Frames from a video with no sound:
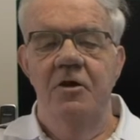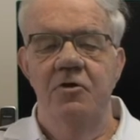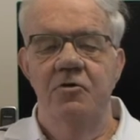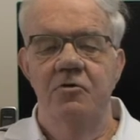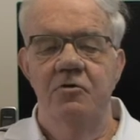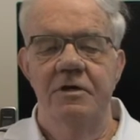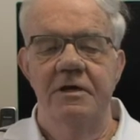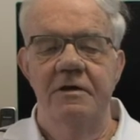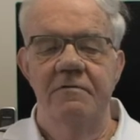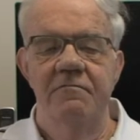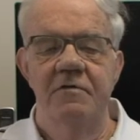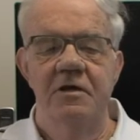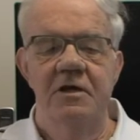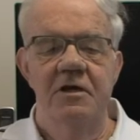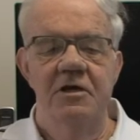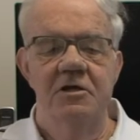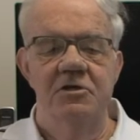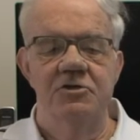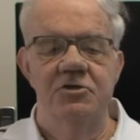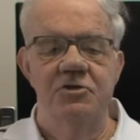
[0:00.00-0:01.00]
You give
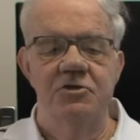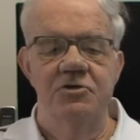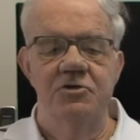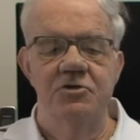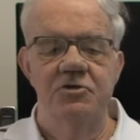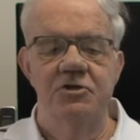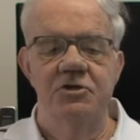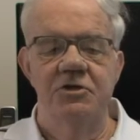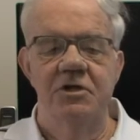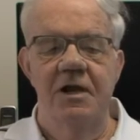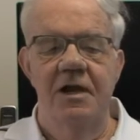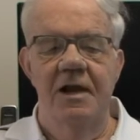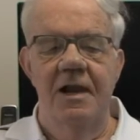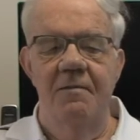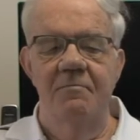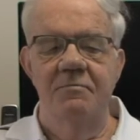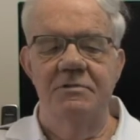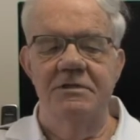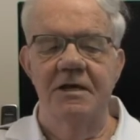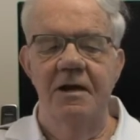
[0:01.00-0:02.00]
the institution a
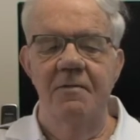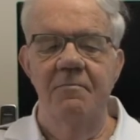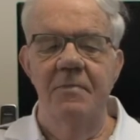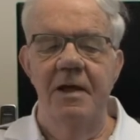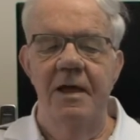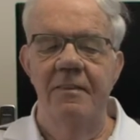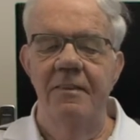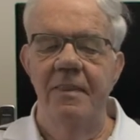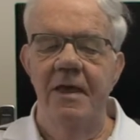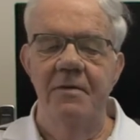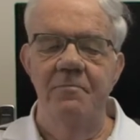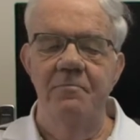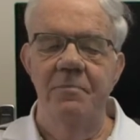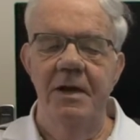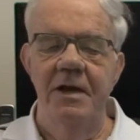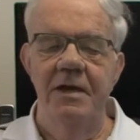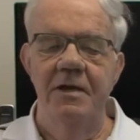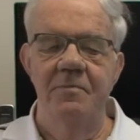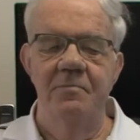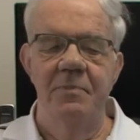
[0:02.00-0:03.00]
lump sum and they
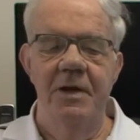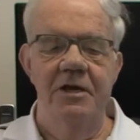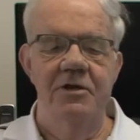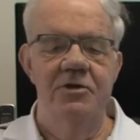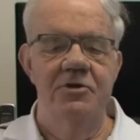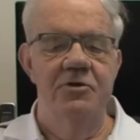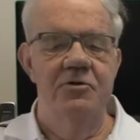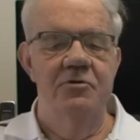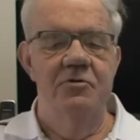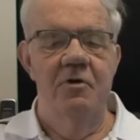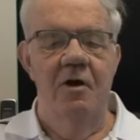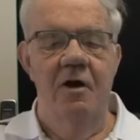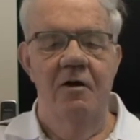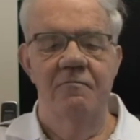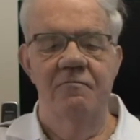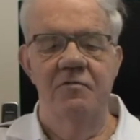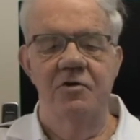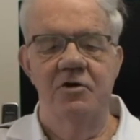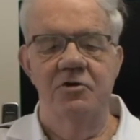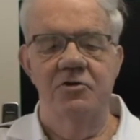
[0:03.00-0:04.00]
pay it back to you
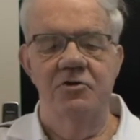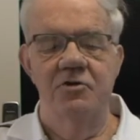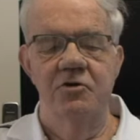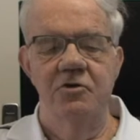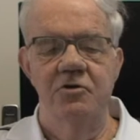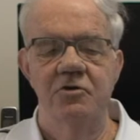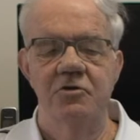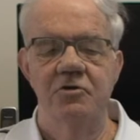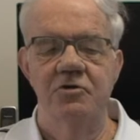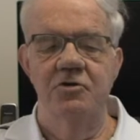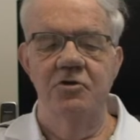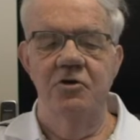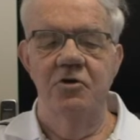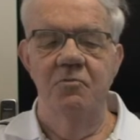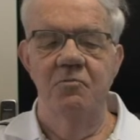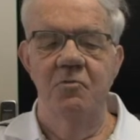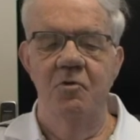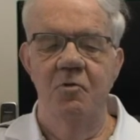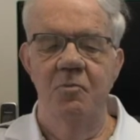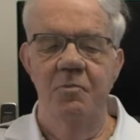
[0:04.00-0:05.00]
over a certain
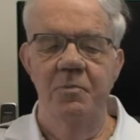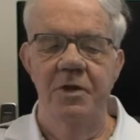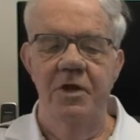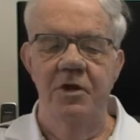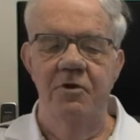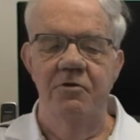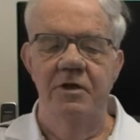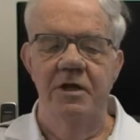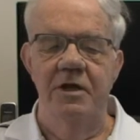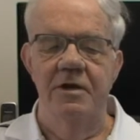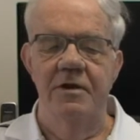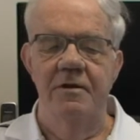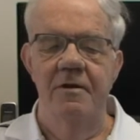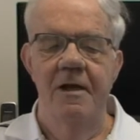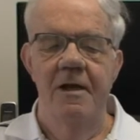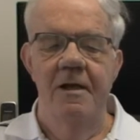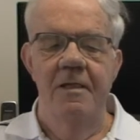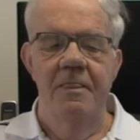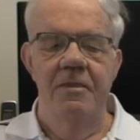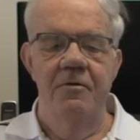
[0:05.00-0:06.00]
term or period.
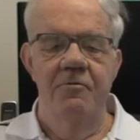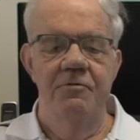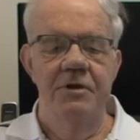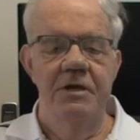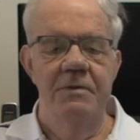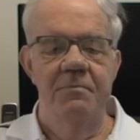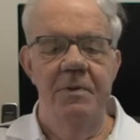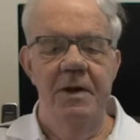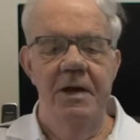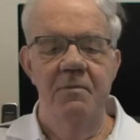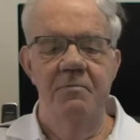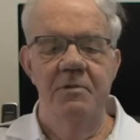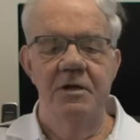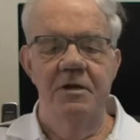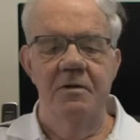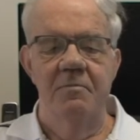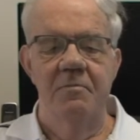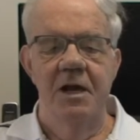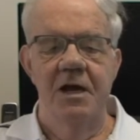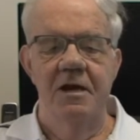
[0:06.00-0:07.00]
The
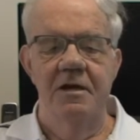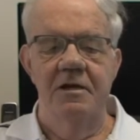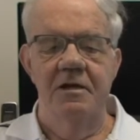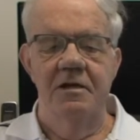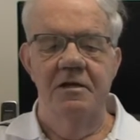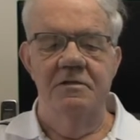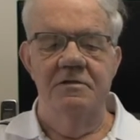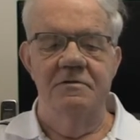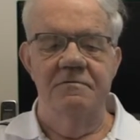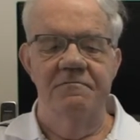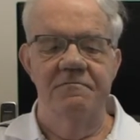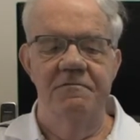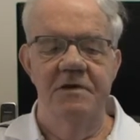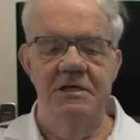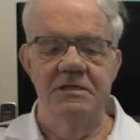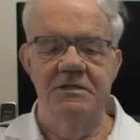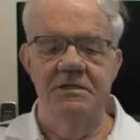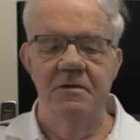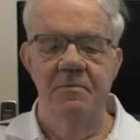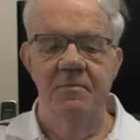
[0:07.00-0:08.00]
repayment amount is a
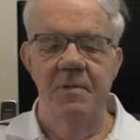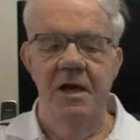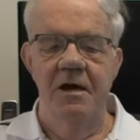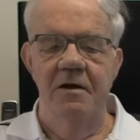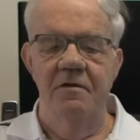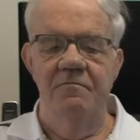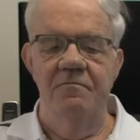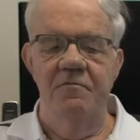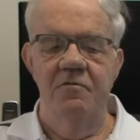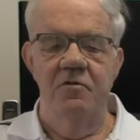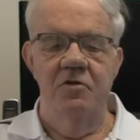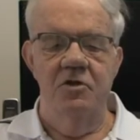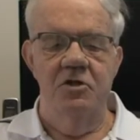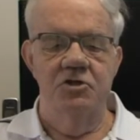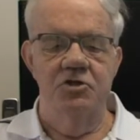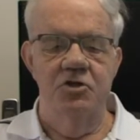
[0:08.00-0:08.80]
fixed amount for the